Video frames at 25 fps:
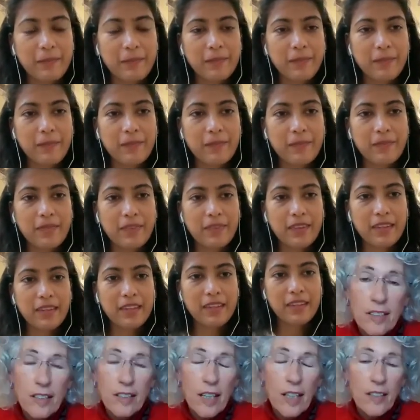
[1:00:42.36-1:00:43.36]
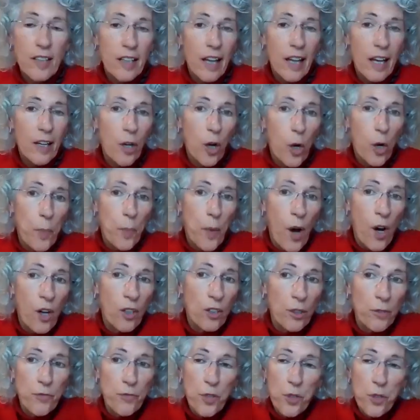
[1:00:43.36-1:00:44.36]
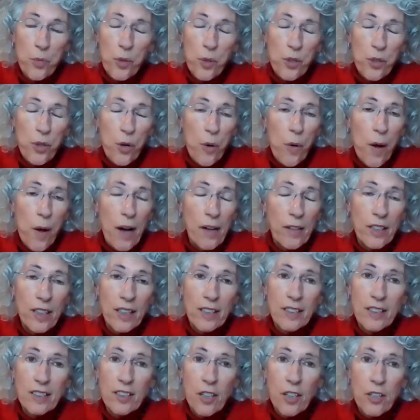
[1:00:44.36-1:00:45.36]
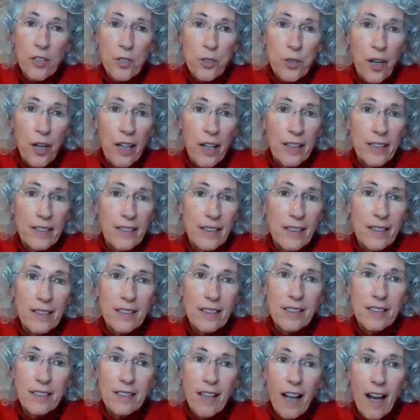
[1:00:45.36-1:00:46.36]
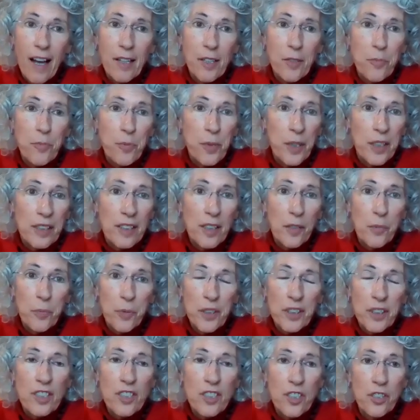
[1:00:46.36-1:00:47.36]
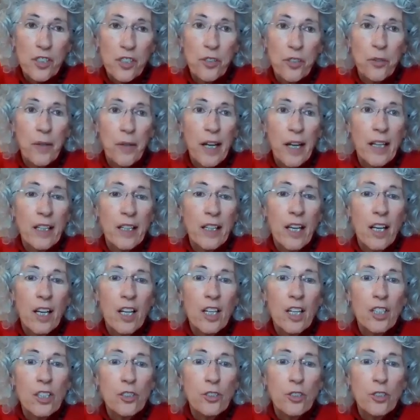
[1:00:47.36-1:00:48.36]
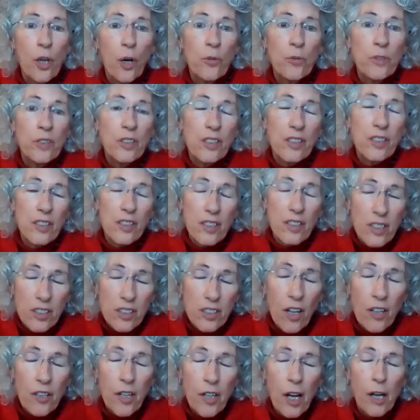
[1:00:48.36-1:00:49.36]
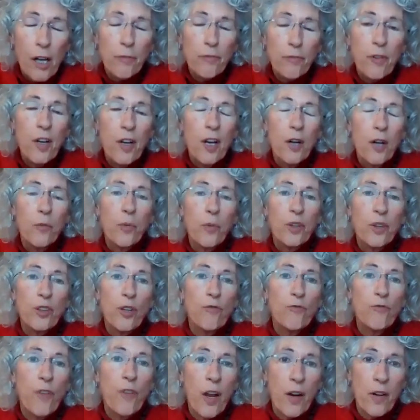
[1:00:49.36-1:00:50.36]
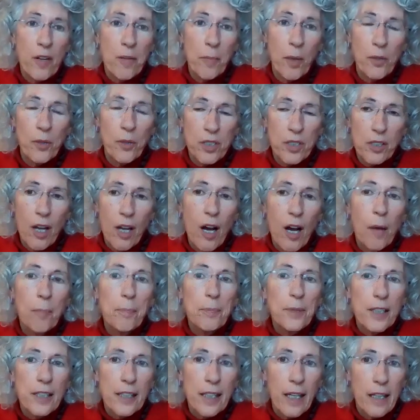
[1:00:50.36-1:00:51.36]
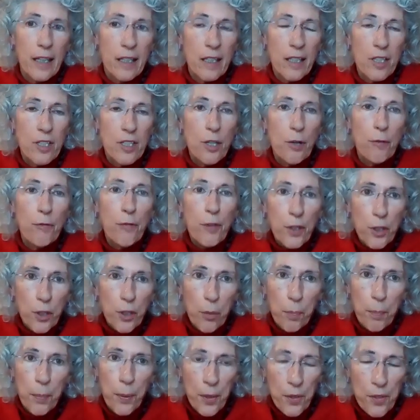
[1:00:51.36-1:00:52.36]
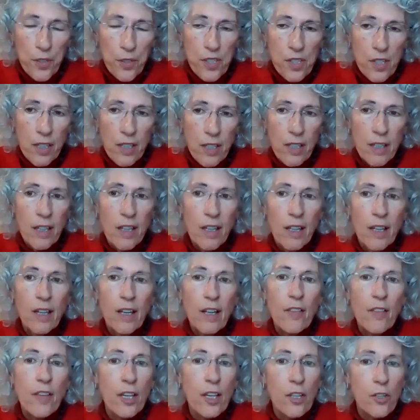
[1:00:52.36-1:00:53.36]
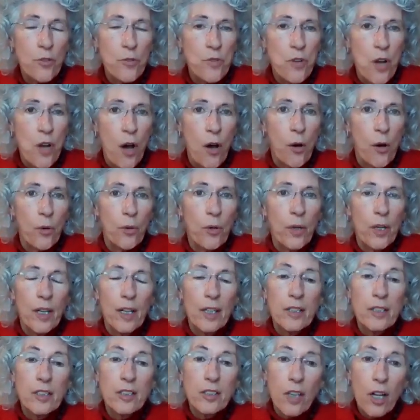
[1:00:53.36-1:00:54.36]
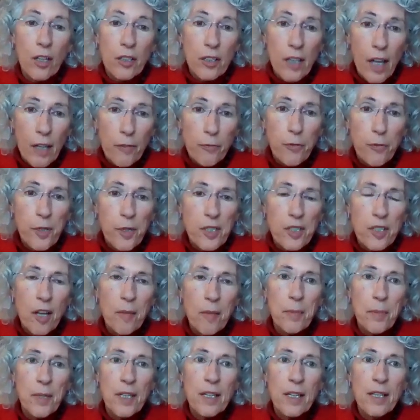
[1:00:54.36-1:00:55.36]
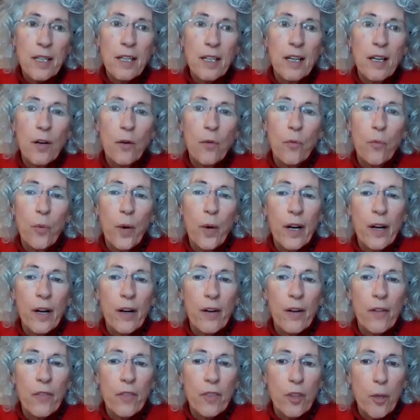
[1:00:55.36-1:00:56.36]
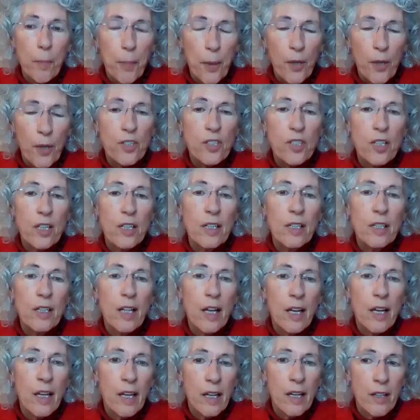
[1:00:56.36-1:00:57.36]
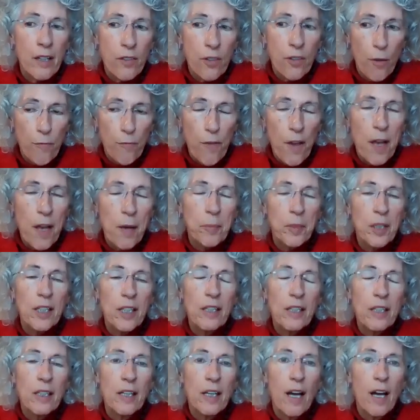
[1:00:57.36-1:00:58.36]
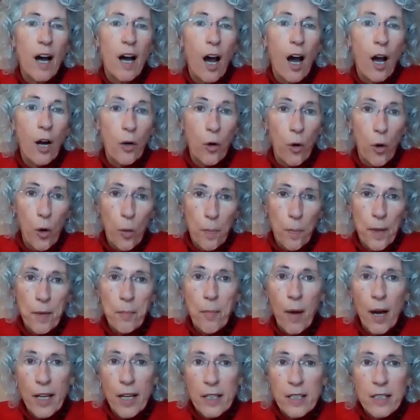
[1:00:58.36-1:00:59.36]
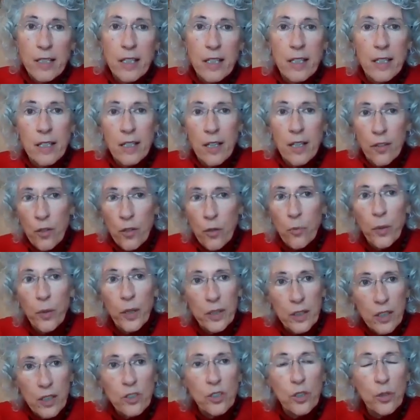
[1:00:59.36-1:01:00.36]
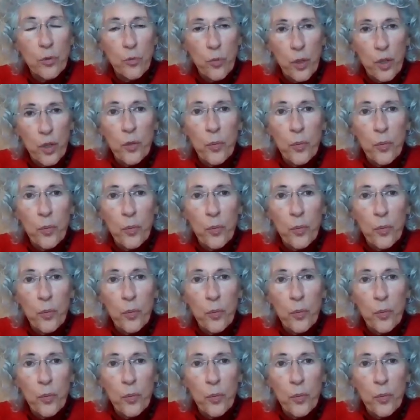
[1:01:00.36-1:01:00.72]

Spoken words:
I would just like to say that I hope all of you will go out and start trying this. I really, really do. And don't start off with the very most complicated, difficult person that you know. Start off with somebody where the person and the family are open-minded and they're willing to